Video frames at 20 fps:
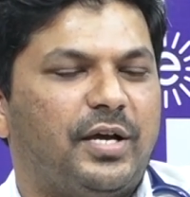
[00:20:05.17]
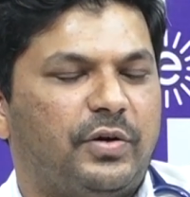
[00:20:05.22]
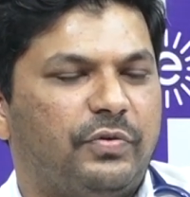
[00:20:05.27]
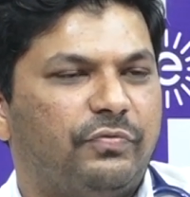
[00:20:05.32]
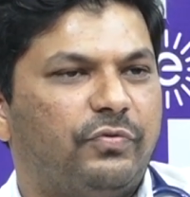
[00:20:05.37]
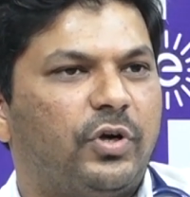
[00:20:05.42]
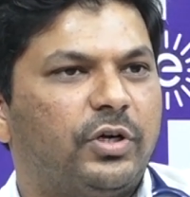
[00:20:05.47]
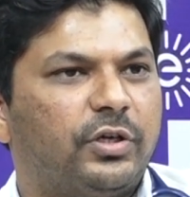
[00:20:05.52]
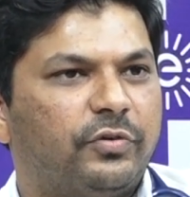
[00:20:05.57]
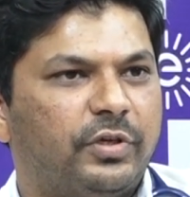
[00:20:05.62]

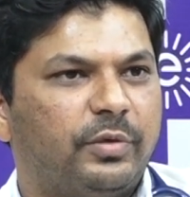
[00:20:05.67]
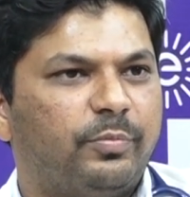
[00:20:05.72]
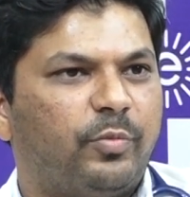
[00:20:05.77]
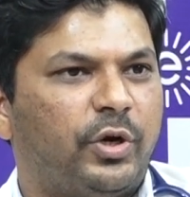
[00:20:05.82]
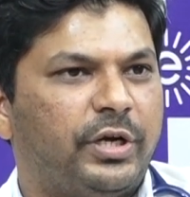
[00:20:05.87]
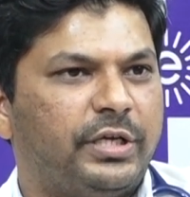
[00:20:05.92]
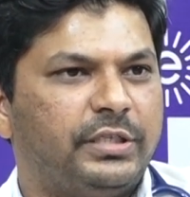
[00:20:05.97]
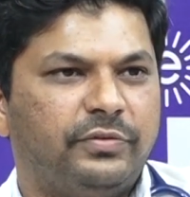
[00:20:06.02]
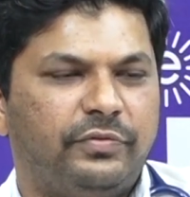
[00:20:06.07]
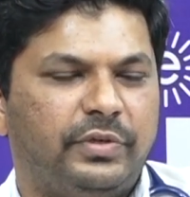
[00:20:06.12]
what our
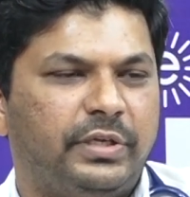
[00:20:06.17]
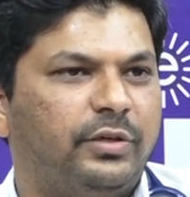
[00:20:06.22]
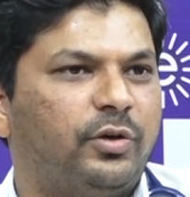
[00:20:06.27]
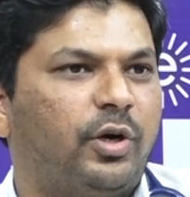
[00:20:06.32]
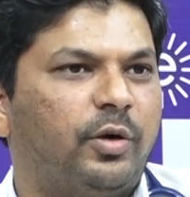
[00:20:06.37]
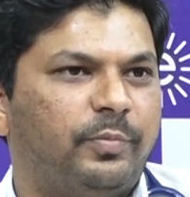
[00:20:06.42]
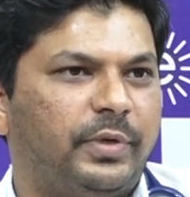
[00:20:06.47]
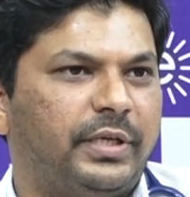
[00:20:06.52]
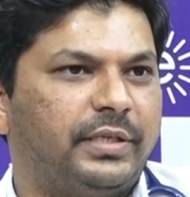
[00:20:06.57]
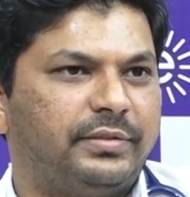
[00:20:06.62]
body is a very
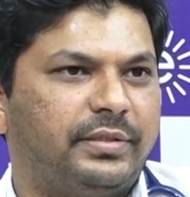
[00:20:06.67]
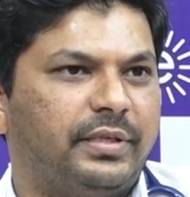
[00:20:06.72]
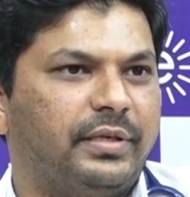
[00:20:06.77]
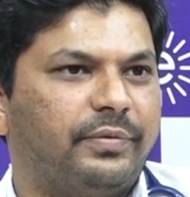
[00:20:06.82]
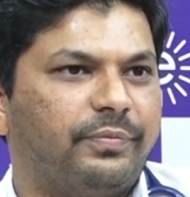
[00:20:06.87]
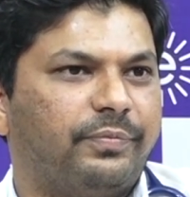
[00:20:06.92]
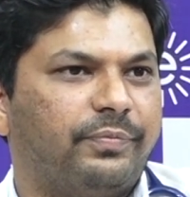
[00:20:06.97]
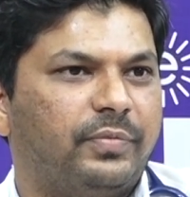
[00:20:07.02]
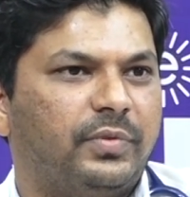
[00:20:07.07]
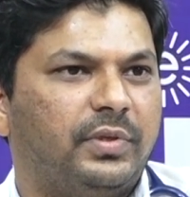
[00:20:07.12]
complex
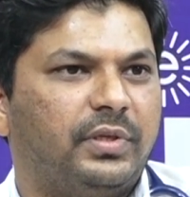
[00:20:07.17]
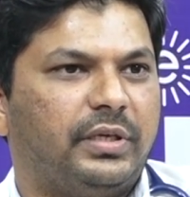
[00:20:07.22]
thing.